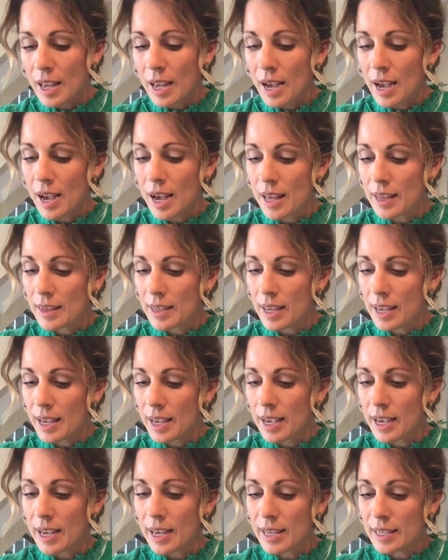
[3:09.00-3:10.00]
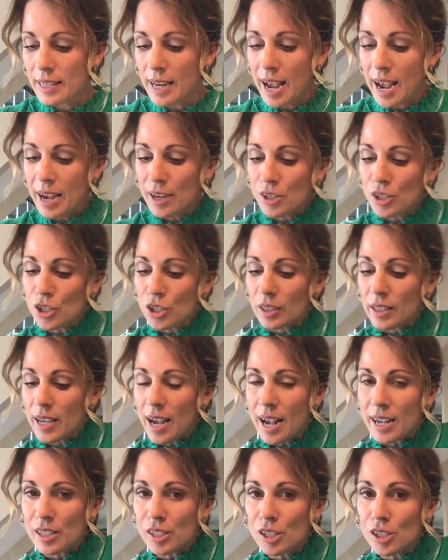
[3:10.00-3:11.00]
And
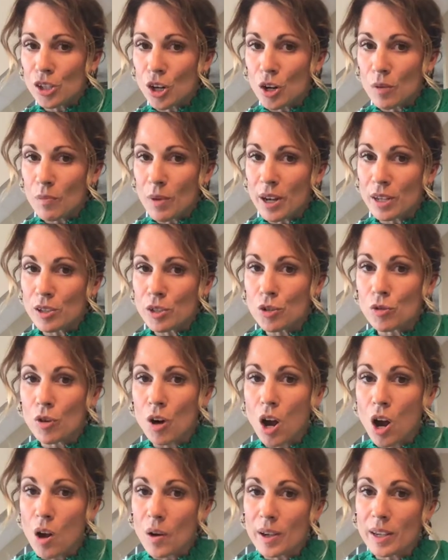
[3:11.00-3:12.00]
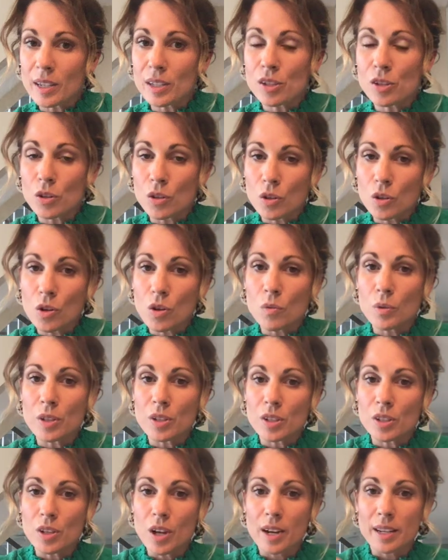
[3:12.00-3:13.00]
actually I start by drawing a circle,
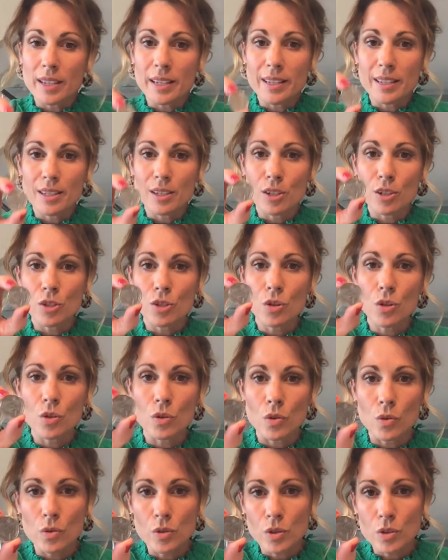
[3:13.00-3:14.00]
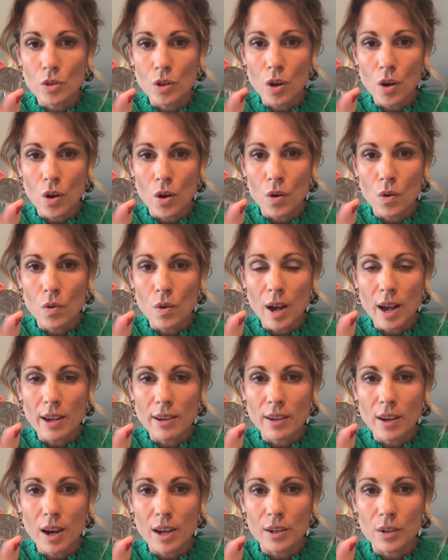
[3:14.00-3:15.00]
which is not easy to do. So
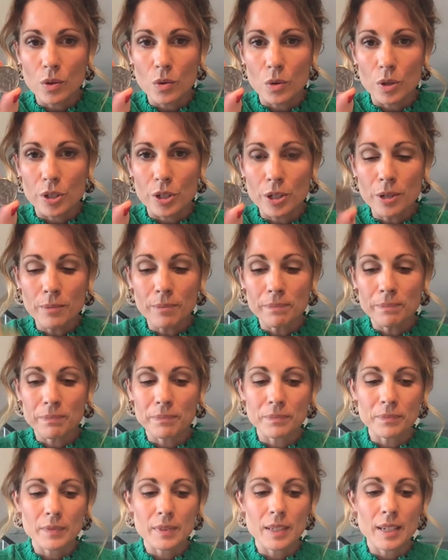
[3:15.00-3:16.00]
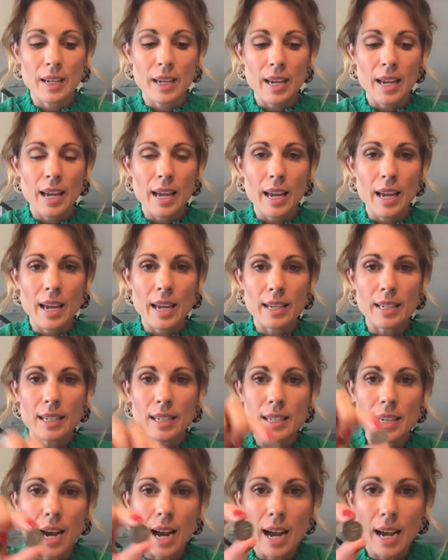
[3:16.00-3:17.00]
I got a quarter and a
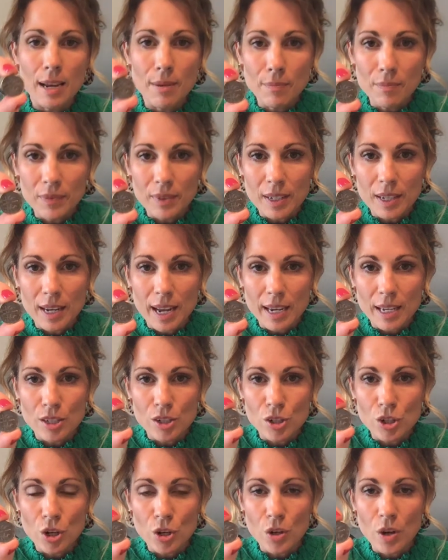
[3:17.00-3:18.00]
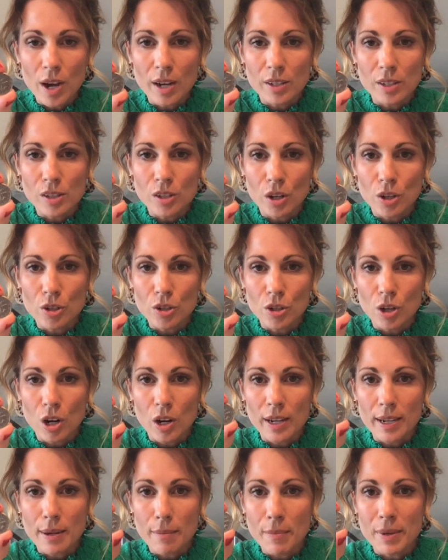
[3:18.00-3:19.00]
dime, and I can show you how to start
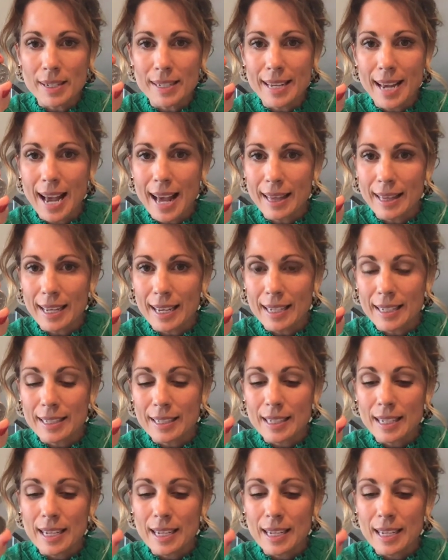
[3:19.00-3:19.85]
drawing a mandala.